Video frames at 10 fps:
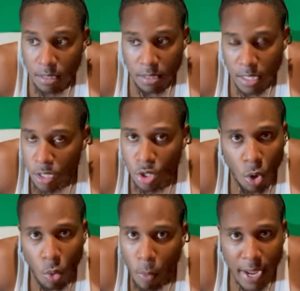there's
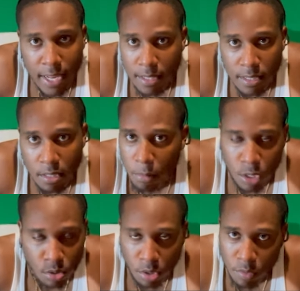no way the
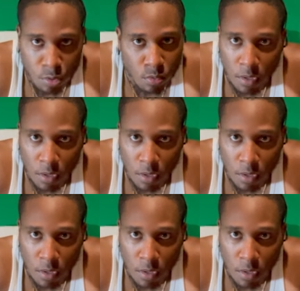Minnesota was